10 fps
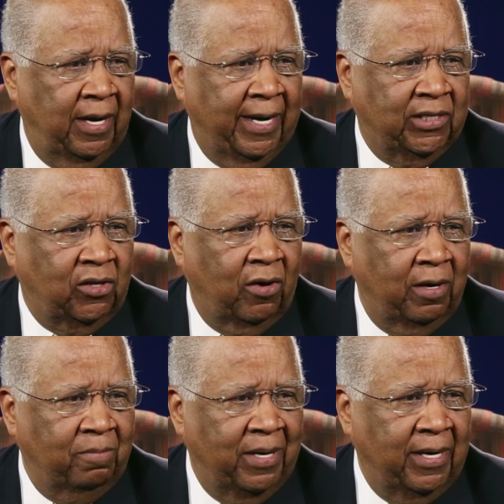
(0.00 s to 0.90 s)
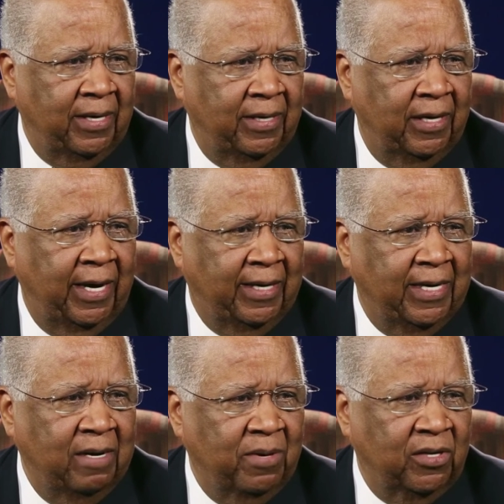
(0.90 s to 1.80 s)
I started mine. In
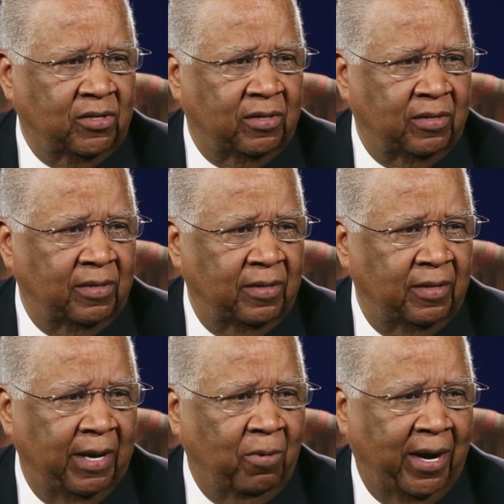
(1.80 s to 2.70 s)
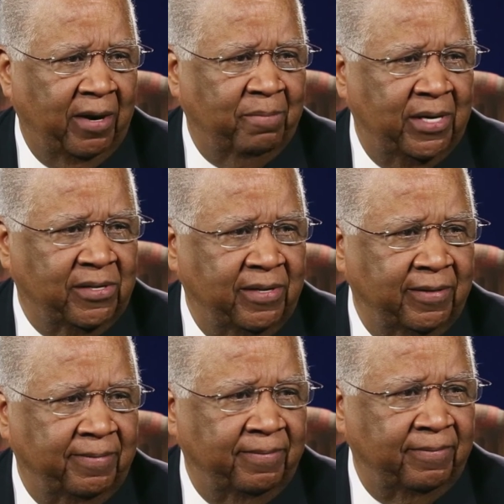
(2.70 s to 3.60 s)
18 months, they were out of
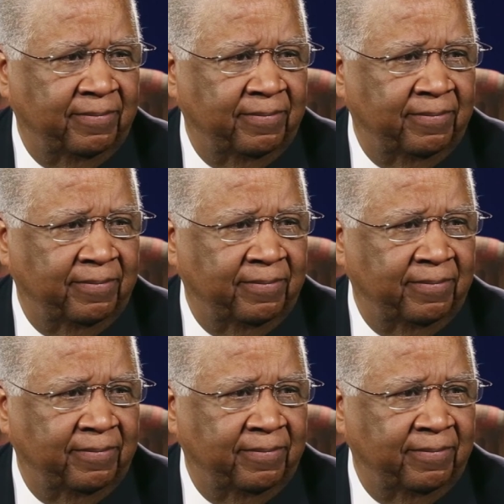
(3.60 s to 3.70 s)
business.